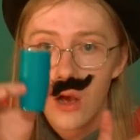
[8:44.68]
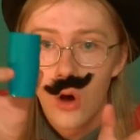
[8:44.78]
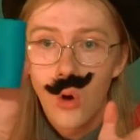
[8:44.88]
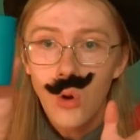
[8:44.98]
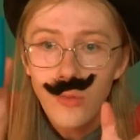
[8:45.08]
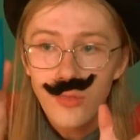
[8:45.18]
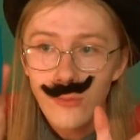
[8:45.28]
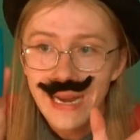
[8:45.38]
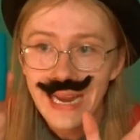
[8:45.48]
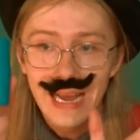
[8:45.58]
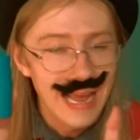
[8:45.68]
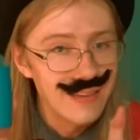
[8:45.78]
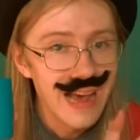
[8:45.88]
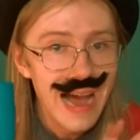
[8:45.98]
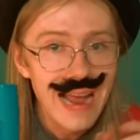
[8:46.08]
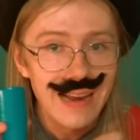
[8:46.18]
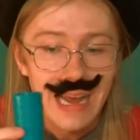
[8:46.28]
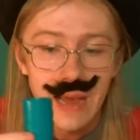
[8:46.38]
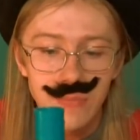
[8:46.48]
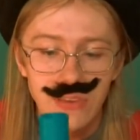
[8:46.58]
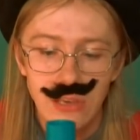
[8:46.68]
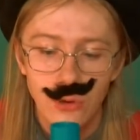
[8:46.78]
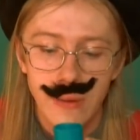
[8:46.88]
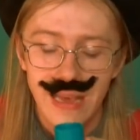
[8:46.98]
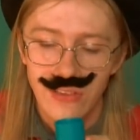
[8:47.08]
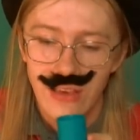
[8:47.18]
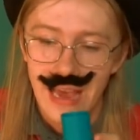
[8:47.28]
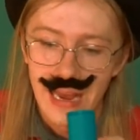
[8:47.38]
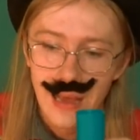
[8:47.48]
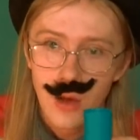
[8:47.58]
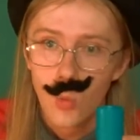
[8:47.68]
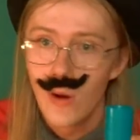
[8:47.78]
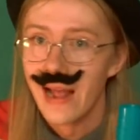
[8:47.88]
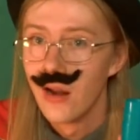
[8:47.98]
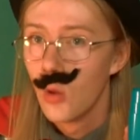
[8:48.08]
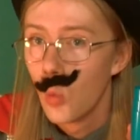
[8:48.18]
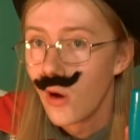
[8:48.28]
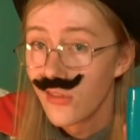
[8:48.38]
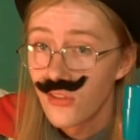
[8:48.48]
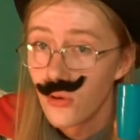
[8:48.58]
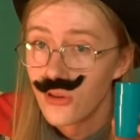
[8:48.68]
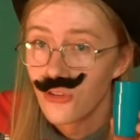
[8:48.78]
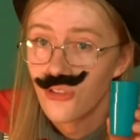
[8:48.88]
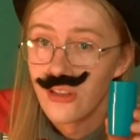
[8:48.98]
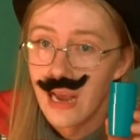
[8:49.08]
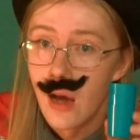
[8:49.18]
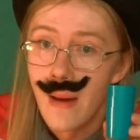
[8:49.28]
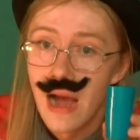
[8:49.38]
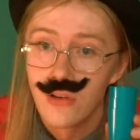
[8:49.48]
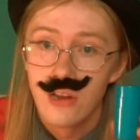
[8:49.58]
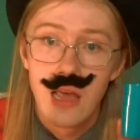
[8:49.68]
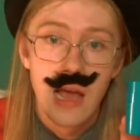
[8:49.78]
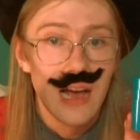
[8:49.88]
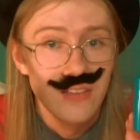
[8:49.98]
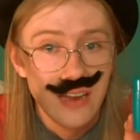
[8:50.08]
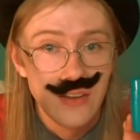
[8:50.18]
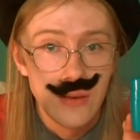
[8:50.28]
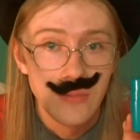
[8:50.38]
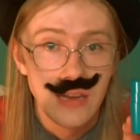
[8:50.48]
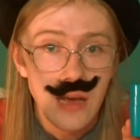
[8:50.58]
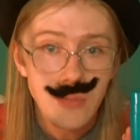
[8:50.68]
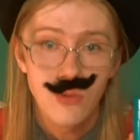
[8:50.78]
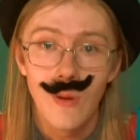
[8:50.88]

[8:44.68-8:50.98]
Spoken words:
All 3 entirely empty, you may say. Well, what's so interesting about a set of empty cups?